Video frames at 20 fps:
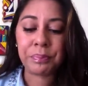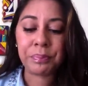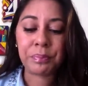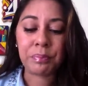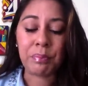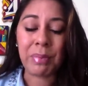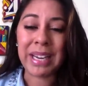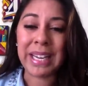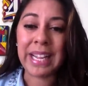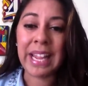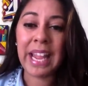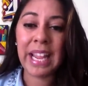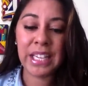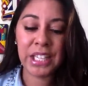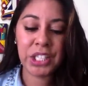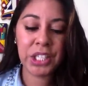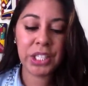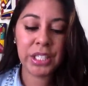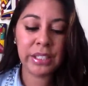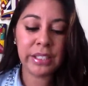
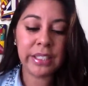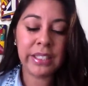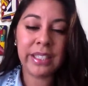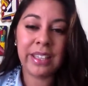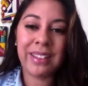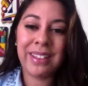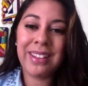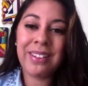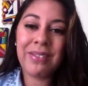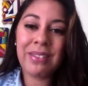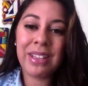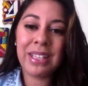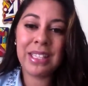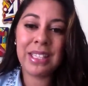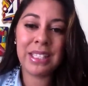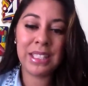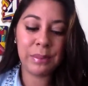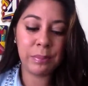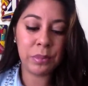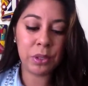medication, and nothing really
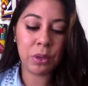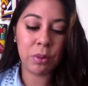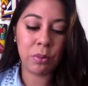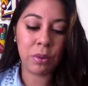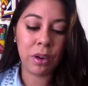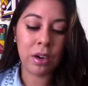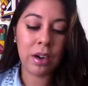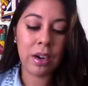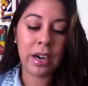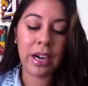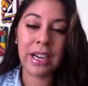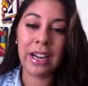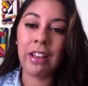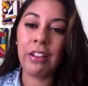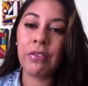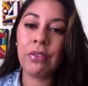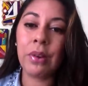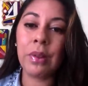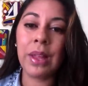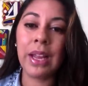seemed to work. And I
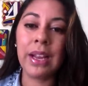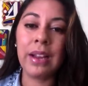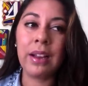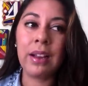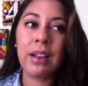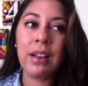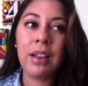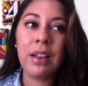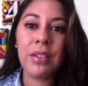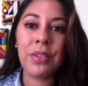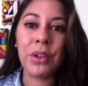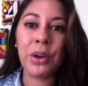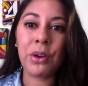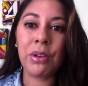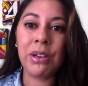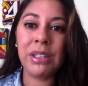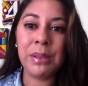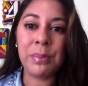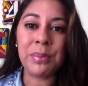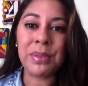feel like the
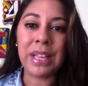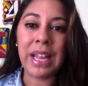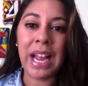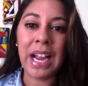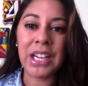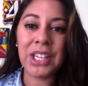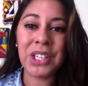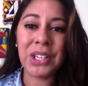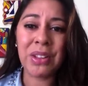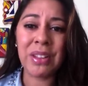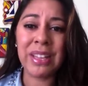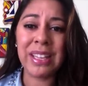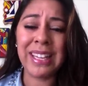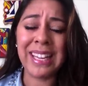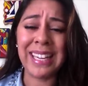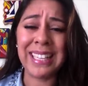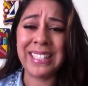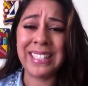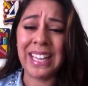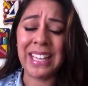creams actually
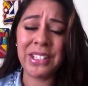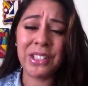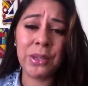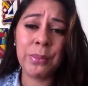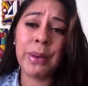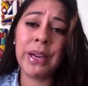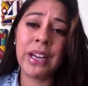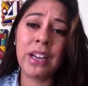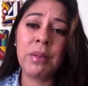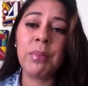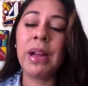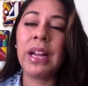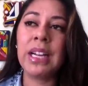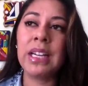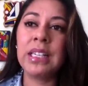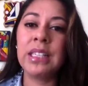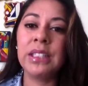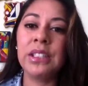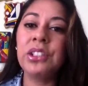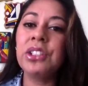exacerbated my
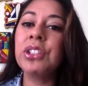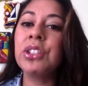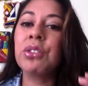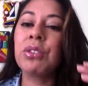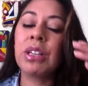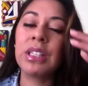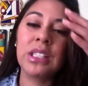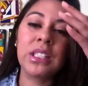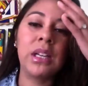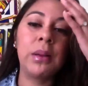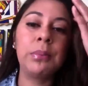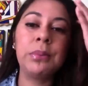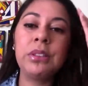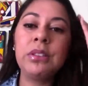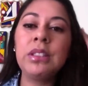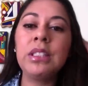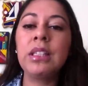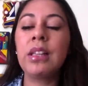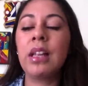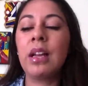condition, so I stopped
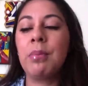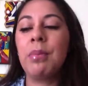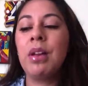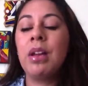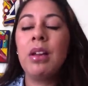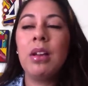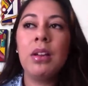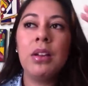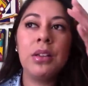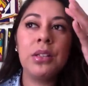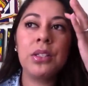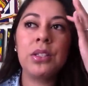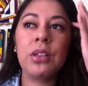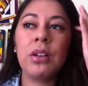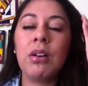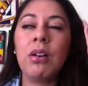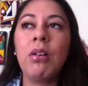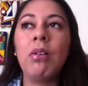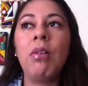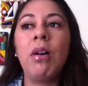using them.
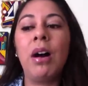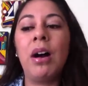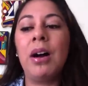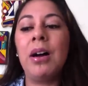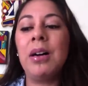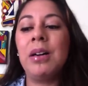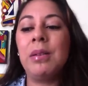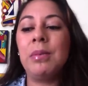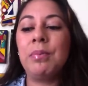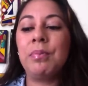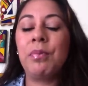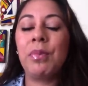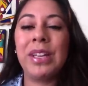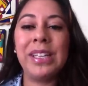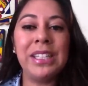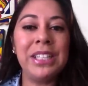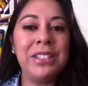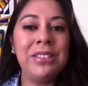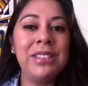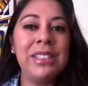So
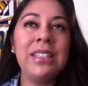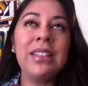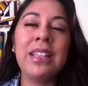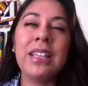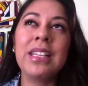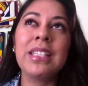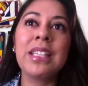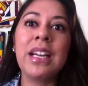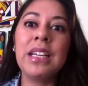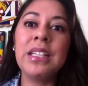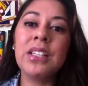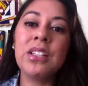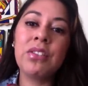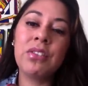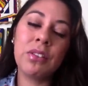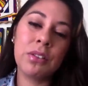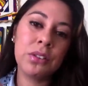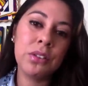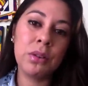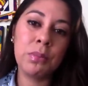in using this, I just
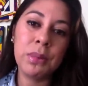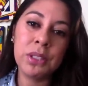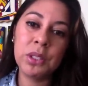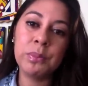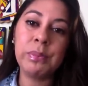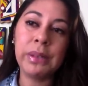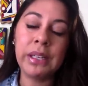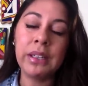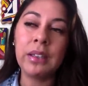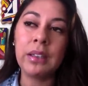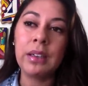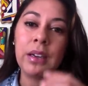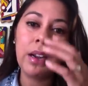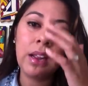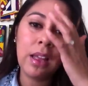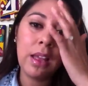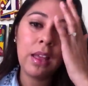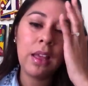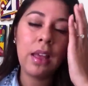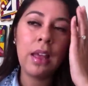feel so much better,
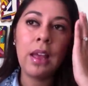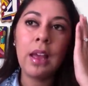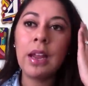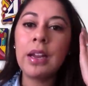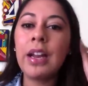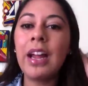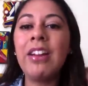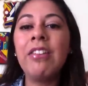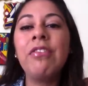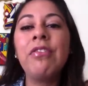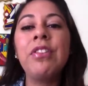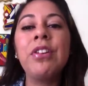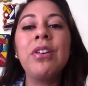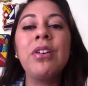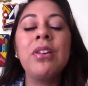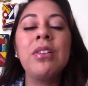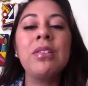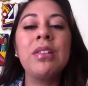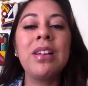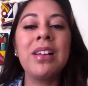and I
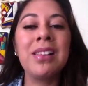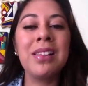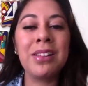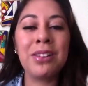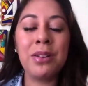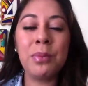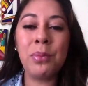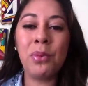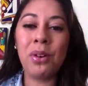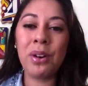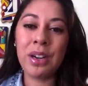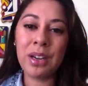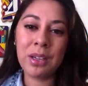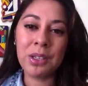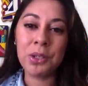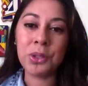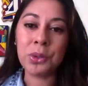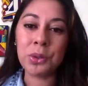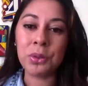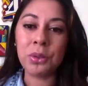feel a little more in
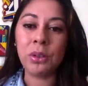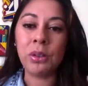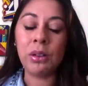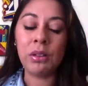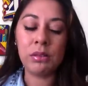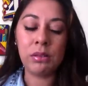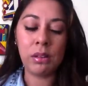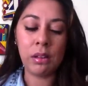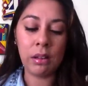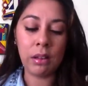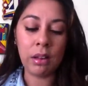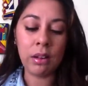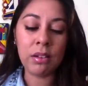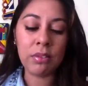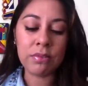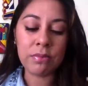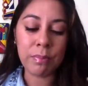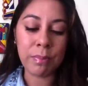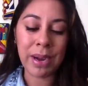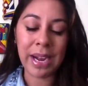control
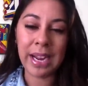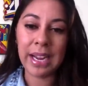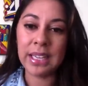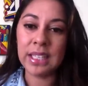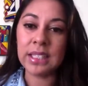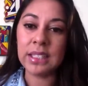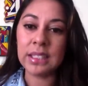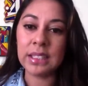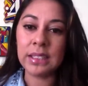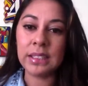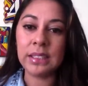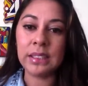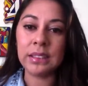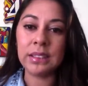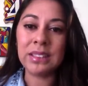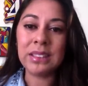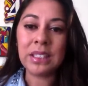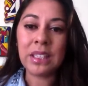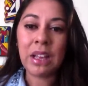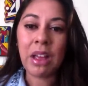of my
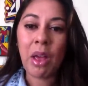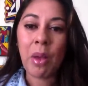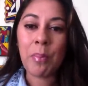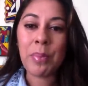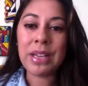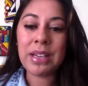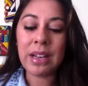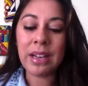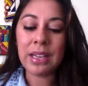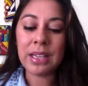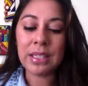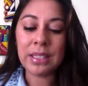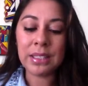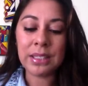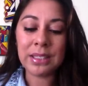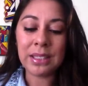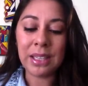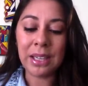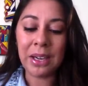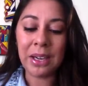disease because